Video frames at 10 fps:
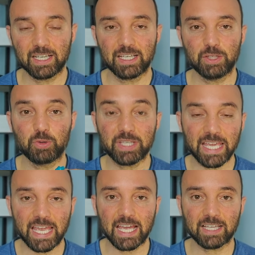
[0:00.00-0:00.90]
you
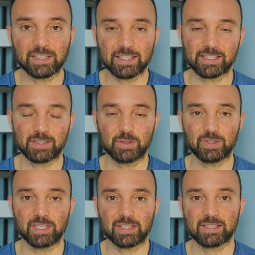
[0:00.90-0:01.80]
can listen to
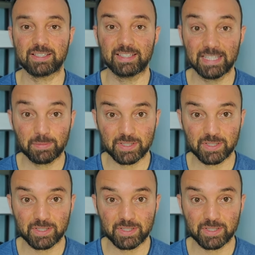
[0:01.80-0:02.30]
their sleep